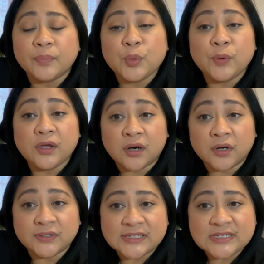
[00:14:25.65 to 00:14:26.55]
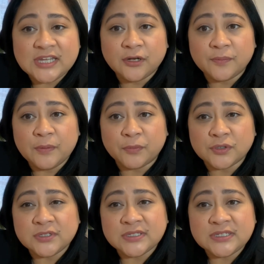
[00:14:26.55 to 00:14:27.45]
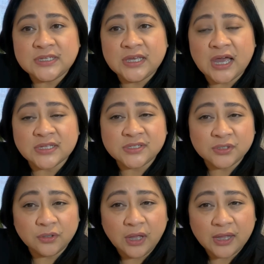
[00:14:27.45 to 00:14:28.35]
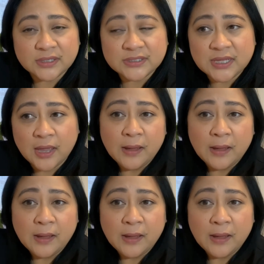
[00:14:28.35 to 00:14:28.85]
We are in a state of emergency, as you guys,